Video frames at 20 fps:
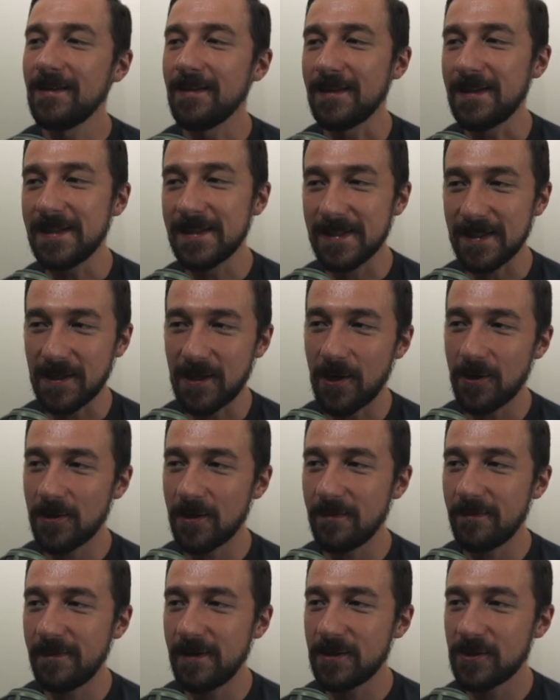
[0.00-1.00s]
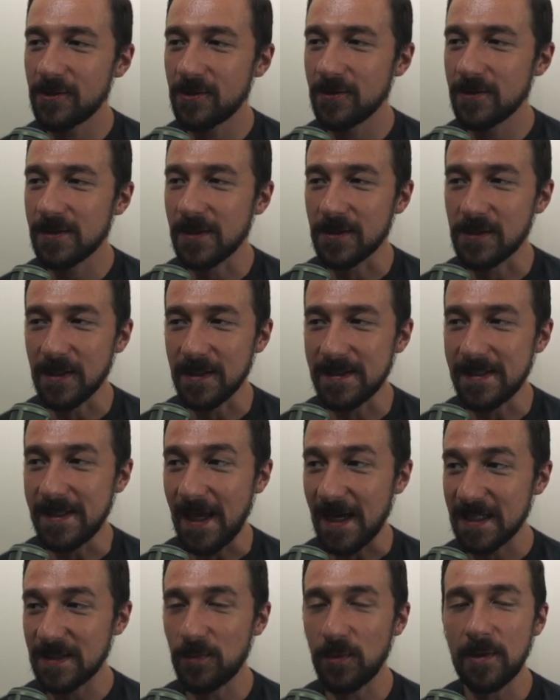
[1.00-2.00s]
These security features, such as the
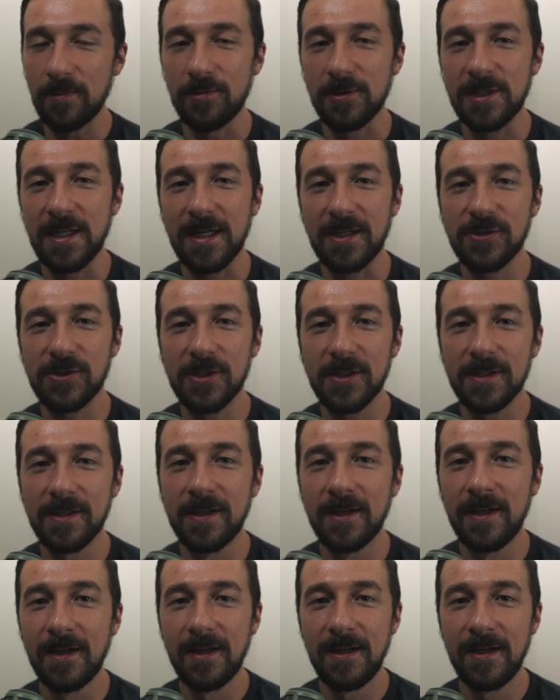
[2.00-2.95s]
exploit protection,